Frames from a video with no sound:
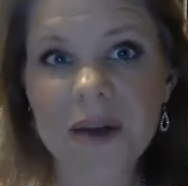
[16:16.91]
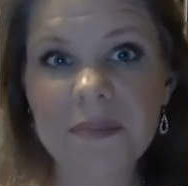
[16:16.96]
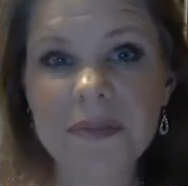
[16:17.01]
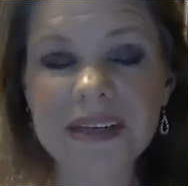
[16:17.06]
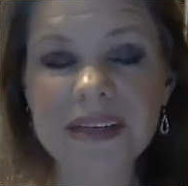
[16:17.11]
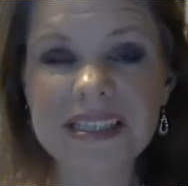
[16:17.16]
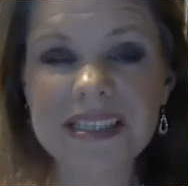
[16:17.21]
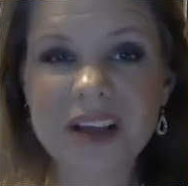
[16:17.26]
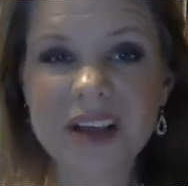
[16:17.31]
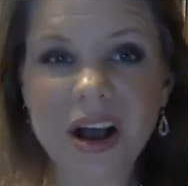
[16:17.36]

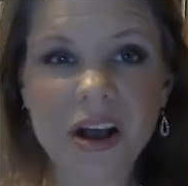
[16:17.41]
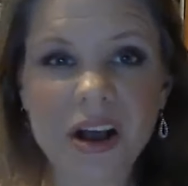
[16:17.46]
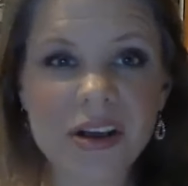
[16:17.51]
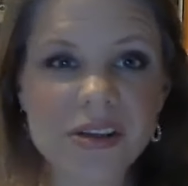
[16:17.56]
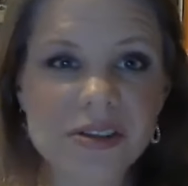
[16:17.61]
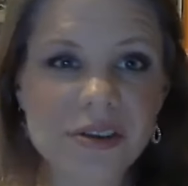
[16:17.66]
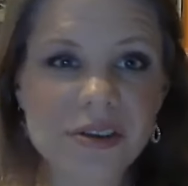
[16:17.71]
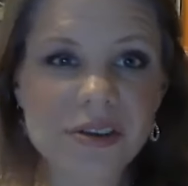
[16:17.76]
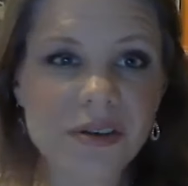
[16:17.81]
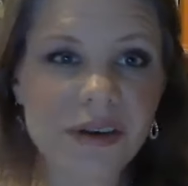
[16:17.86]
But it's
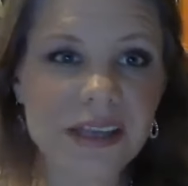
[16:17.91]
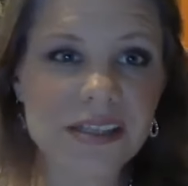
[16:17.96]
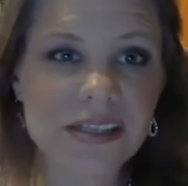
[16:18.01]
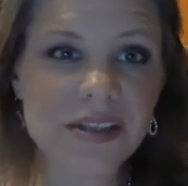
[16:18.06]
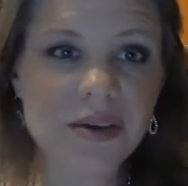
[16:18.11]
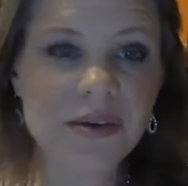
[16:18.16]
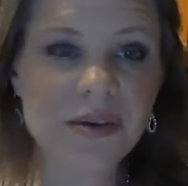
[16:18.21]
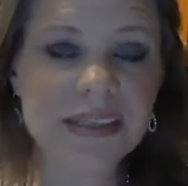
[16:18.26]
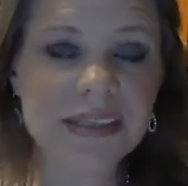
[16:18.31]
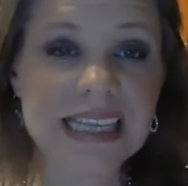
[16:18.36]
also as
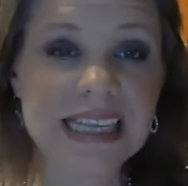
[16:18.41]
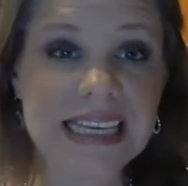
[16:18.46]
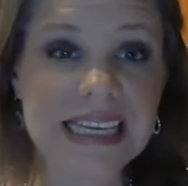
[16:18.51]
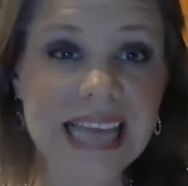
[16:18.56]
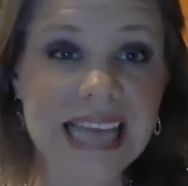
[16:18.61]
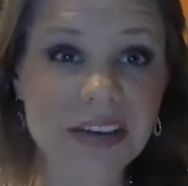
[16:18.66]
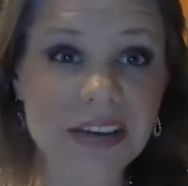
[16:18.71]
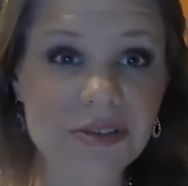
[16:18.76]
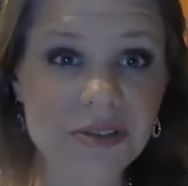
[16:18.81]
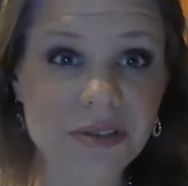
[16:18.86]
though it's a
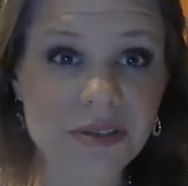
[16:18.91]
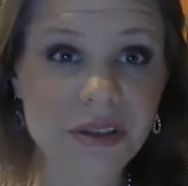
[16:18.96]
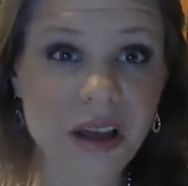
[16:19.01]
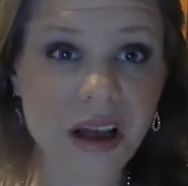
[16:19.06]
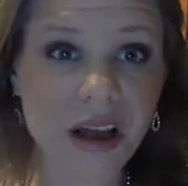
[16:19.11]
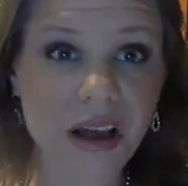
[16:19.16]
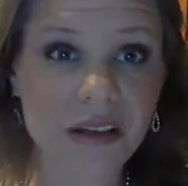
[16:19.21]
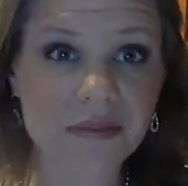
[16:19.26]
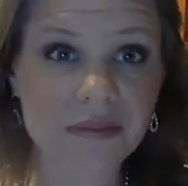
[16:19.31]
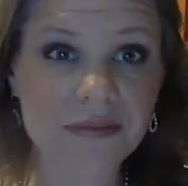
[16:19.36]
natural
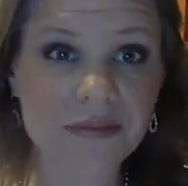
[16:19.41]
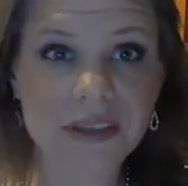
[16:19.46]
law.